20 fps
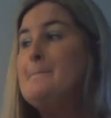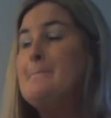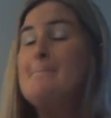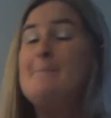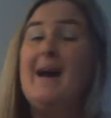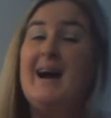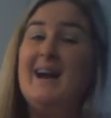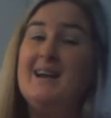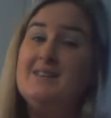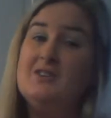
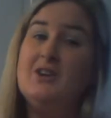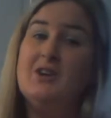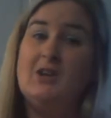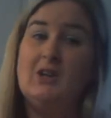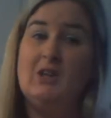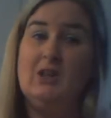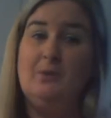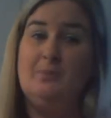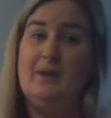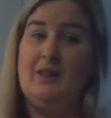Mine took
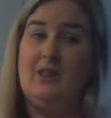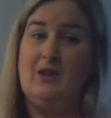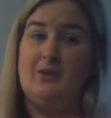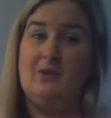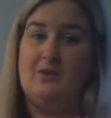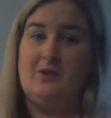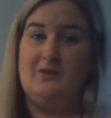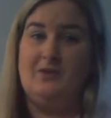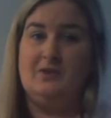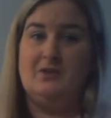a little bit
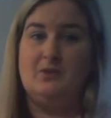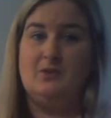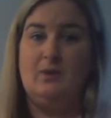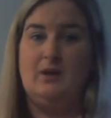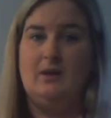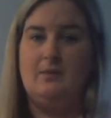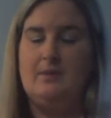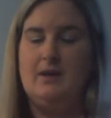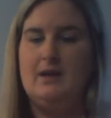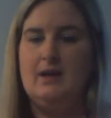longer than
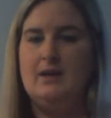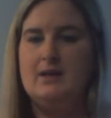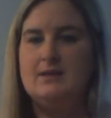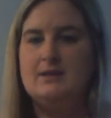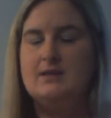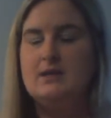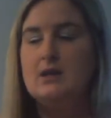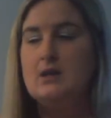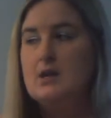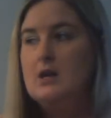20
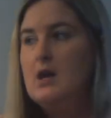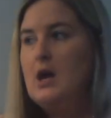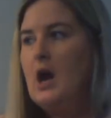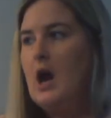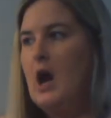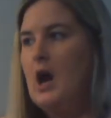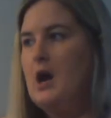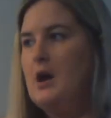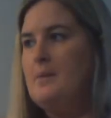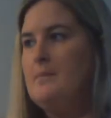minutes.
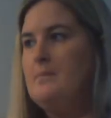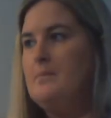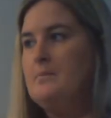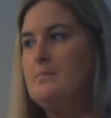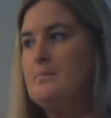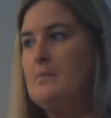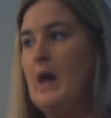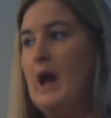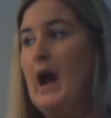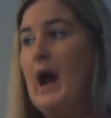I
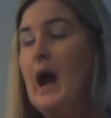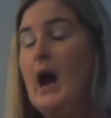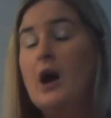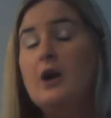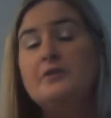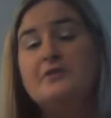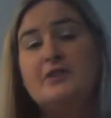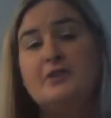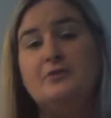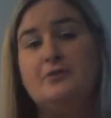
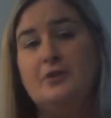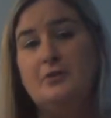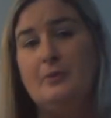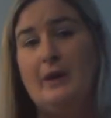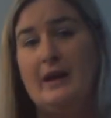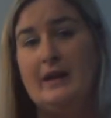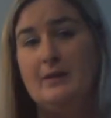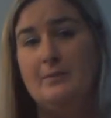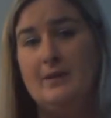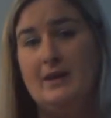also do
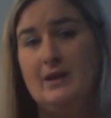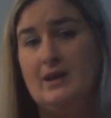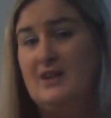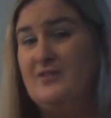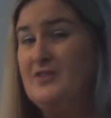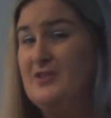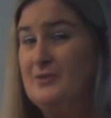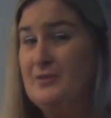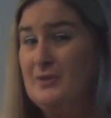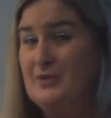recommend
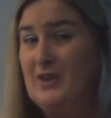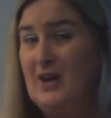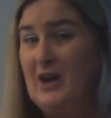if you do